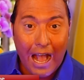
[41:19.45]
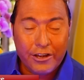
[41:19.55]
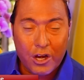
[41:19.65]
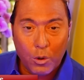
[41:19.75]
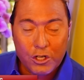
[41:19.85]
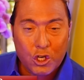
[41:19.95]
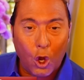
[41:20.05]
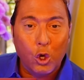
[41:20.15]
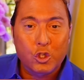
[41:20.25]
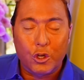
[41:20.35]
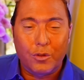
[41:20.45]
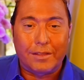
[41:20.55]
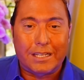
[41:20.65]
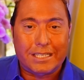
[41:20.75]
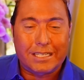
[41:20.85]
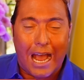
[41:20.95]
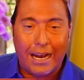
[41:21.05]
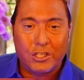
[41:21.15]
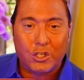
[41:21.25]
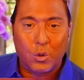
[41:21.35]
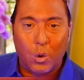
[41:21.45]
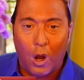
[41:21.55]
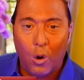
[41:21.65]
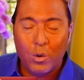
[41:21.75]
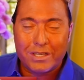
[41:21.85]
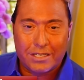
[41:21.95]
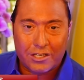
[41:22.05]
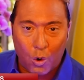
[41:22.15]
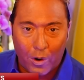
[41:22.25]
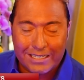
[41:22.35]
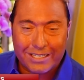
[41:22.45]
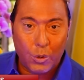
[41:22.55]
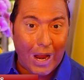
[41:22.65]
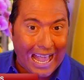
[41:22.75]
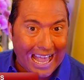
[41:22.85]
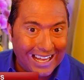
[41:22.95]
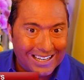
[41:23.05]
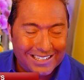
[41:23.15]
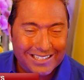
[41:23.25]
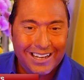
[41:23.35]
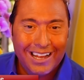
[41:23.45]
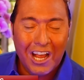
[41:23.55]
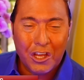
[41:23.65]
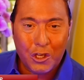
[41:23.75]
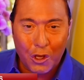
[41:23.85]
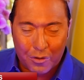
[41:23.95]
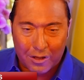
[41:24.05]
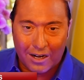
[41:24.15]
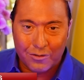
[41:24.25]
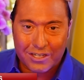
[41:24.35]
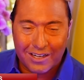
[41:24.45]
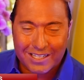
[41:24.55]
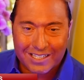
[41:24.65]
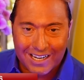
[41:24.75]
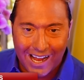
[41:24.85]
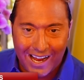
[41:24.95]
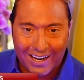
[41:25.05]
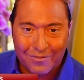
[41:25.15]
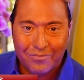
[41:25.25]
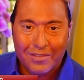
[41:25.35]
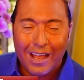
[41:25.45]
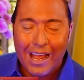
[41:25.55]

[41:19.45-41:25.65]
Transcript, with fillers: And no one told you that the status quo was going to end. You thought it was going to stay.